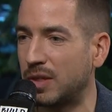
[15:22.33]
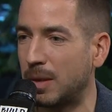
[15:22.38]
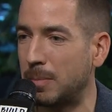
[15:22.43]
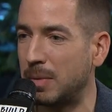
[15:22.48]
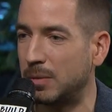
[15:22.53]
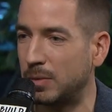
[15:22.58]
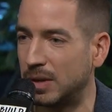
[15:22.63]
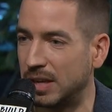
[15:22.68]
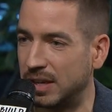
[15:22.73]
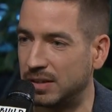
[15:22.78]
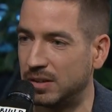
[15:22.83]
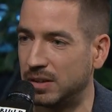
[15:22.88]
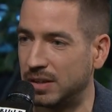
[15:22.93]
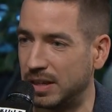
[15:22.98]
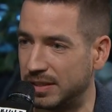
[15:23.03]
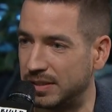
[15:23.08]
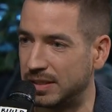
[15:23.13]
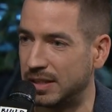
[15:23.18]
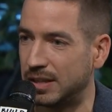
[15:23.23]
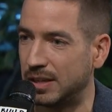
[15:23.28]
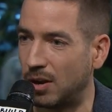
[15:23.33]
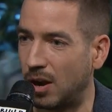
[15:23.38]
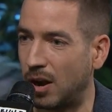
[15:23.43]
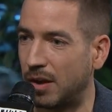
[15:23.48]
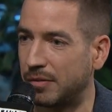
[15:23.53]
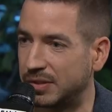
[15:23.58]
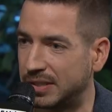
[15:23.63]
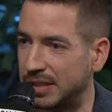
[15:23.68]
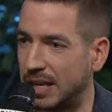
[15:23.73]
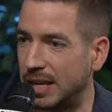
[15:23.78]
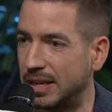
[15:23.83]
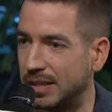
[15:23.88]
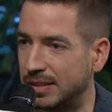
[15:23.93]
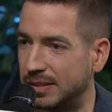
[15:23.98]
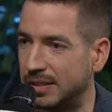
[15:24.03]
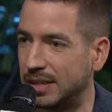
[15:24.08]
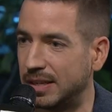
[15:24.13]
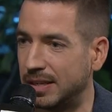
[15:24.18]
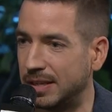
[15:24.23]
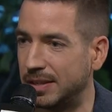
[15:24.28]
I mean, is, is, he offset? Is
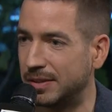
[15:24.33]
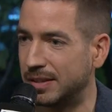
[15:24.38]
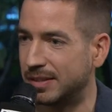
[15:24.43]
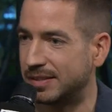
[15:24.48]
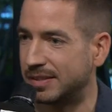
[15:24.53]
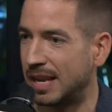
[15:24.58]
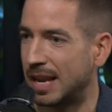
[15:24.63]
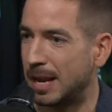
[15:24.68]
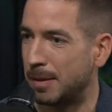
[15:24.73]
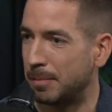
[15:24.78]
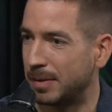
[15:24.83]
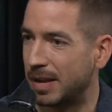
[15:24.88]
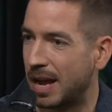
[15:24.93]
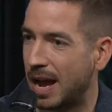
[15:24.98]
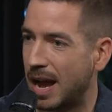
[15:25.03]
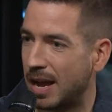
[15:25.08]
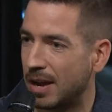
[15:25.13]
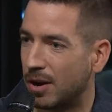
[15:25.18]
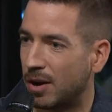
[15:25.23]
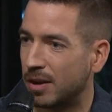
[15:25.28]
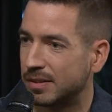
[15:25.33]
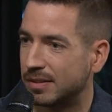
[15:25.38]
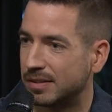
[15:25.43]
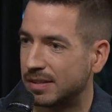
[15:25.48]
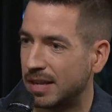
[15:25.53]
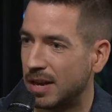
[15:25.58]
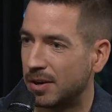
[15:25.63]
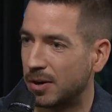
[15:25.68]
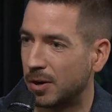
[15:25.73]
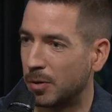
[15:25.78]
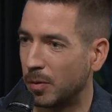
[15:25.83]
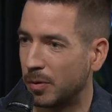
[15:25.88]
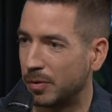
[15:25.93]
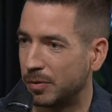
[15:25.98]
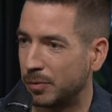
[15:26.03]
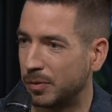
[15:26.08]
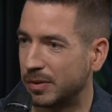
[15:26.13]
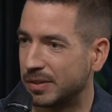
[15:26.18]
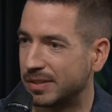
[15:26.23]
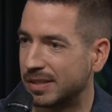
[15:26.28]
he the same guy on set, or what
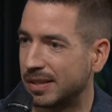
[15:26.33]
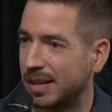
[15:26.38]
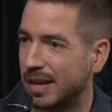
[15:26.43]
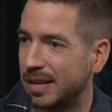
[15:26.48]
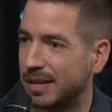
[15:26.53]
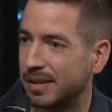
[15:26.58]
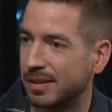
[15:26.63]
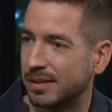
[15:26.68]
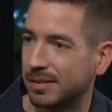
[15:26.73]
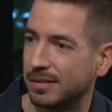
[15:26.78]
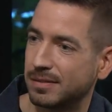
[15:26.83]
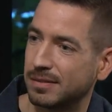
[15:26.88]
was it like?